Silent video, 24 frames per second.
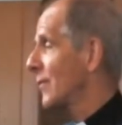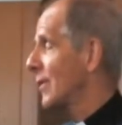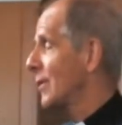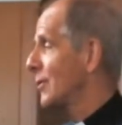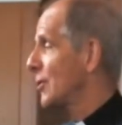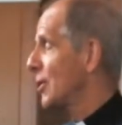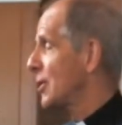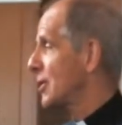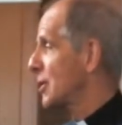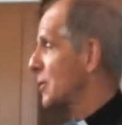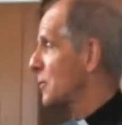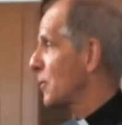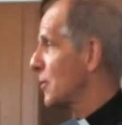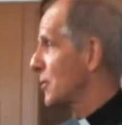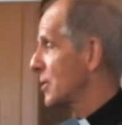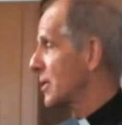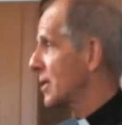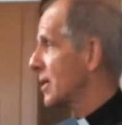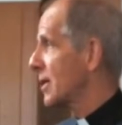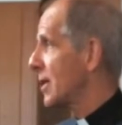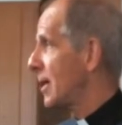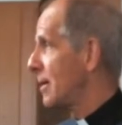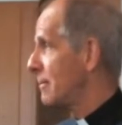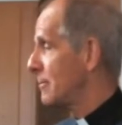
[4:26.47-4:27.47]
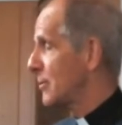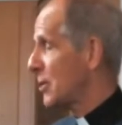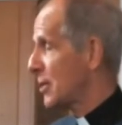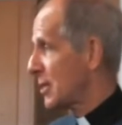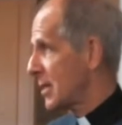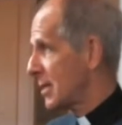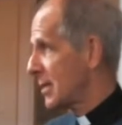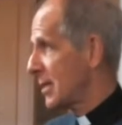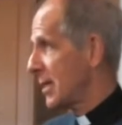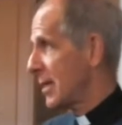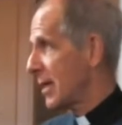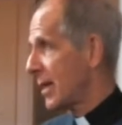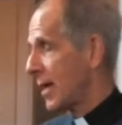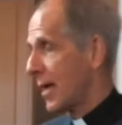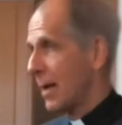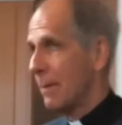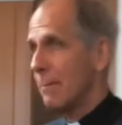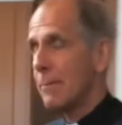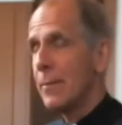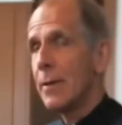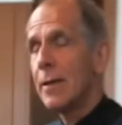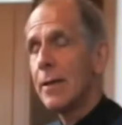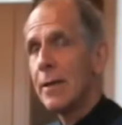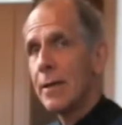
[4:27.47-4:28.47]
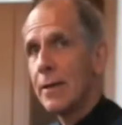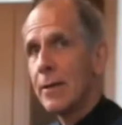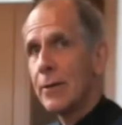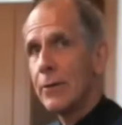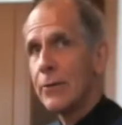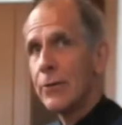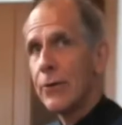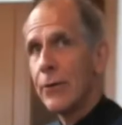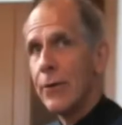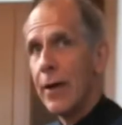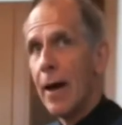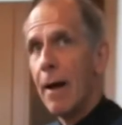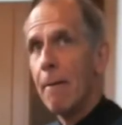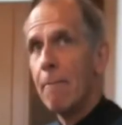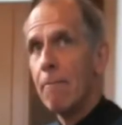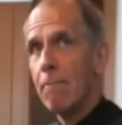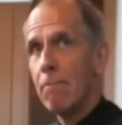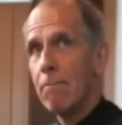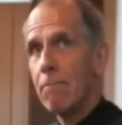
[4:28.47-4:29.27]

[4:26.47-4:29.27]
And Jesus wants to come just as he came to them.